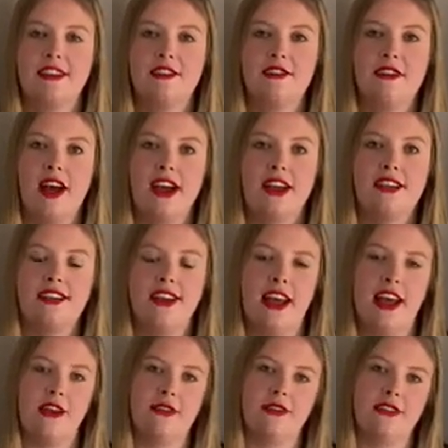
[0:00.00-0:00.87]
find
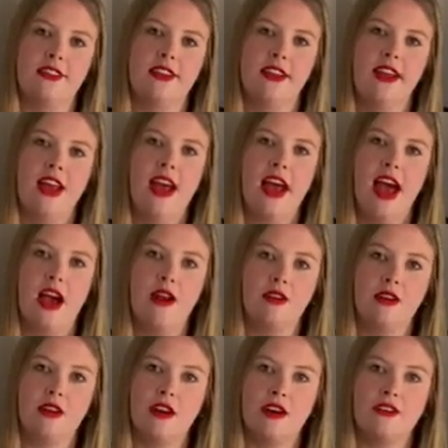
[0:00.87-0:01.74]
out how
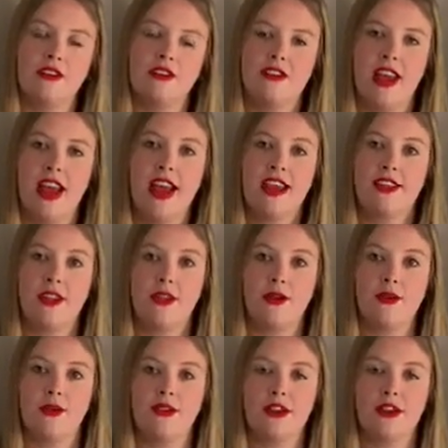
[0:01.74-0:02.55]
God shared those